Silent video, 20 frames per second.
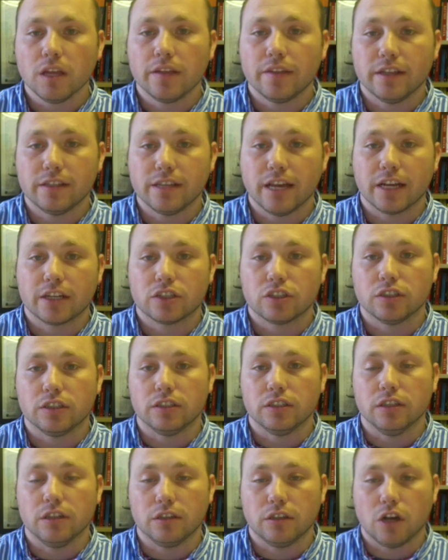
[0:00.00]
that's
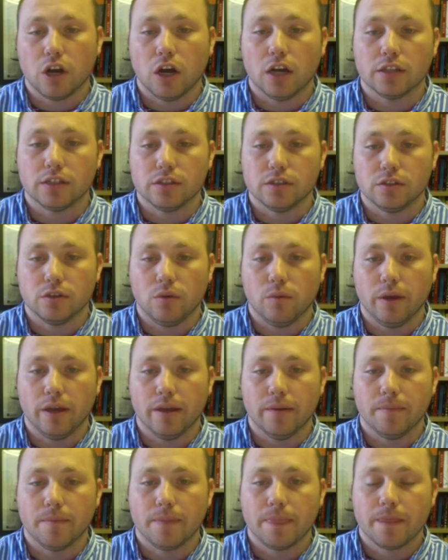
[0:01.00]
actually cost us a
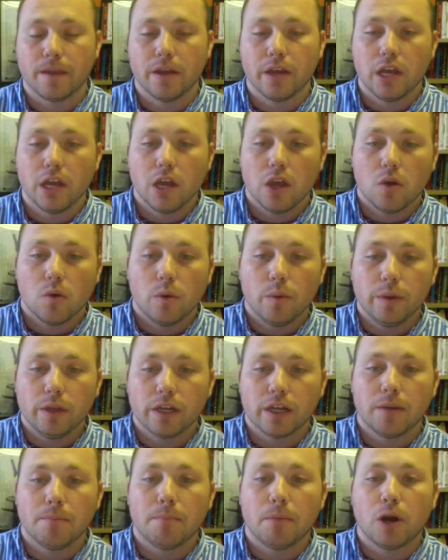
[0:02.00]
win. When we look
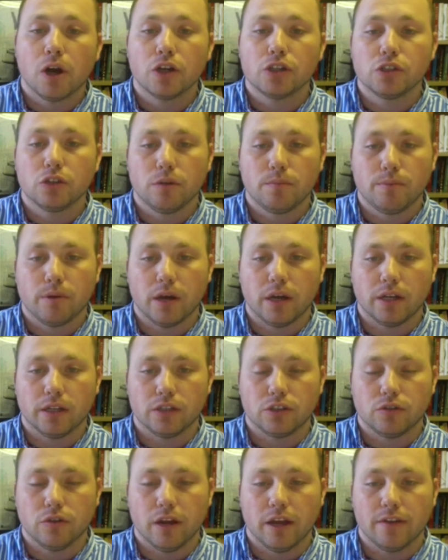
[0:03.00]
at a marginal
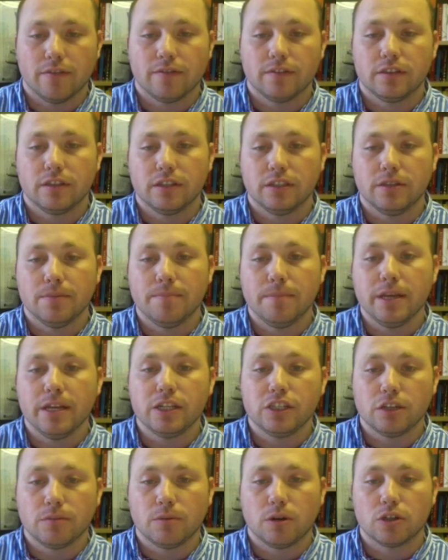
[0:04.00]
product graph, the
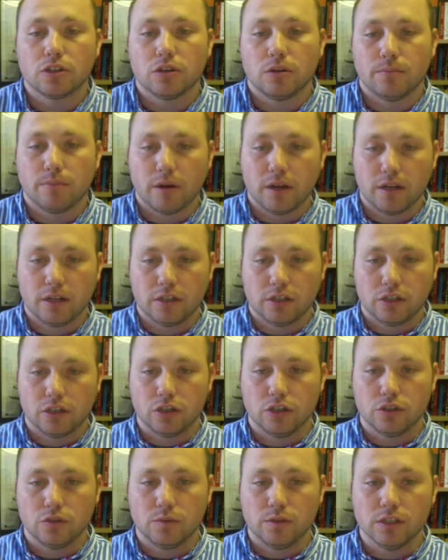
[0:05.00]
diminishing marginal product
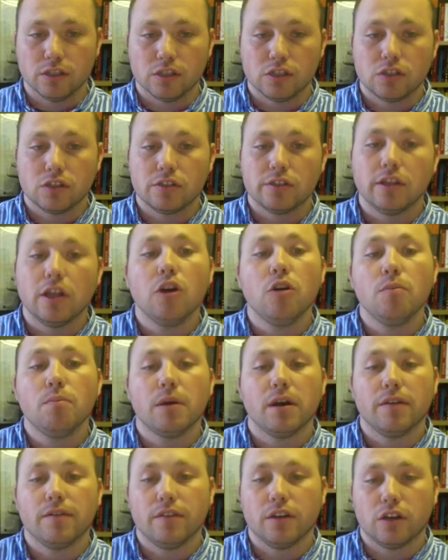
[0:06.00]
occurs when the slope
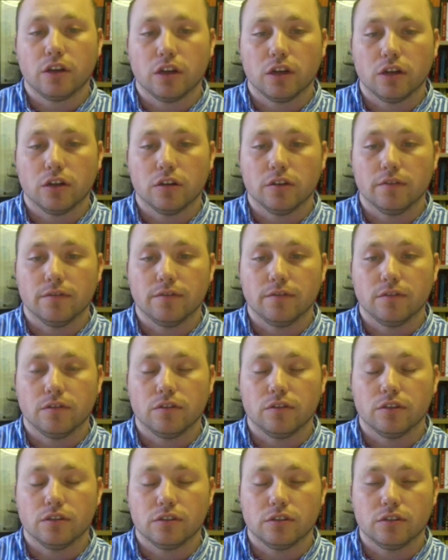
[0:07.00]
of the curve,
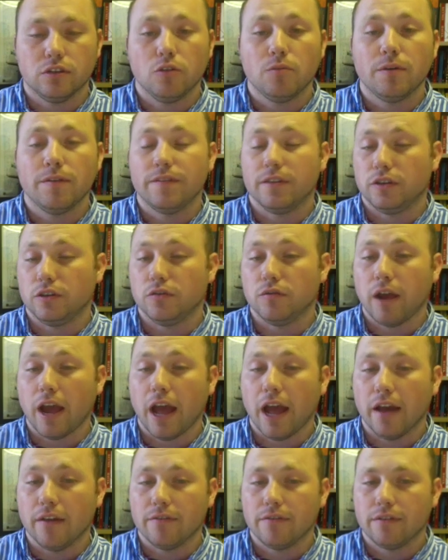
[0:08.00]
or the slope of the
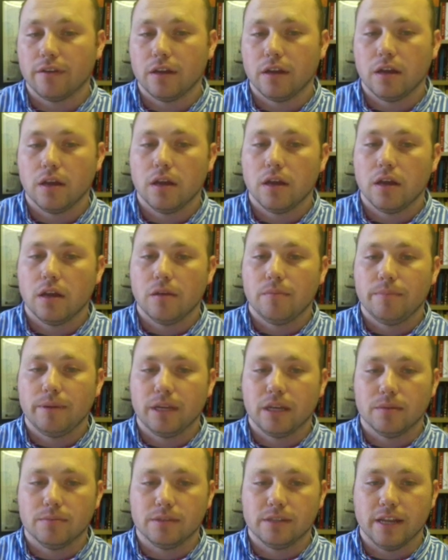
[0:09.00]
graph,
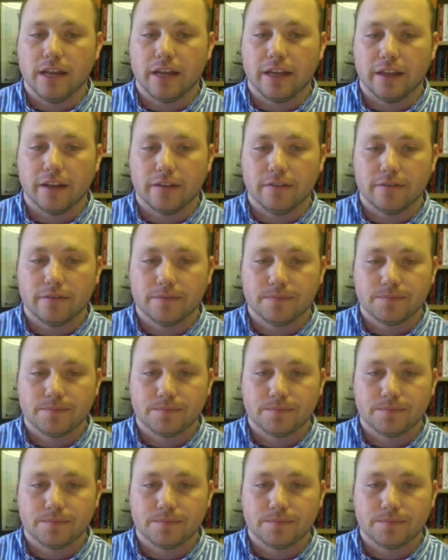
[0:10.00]
becomes negative.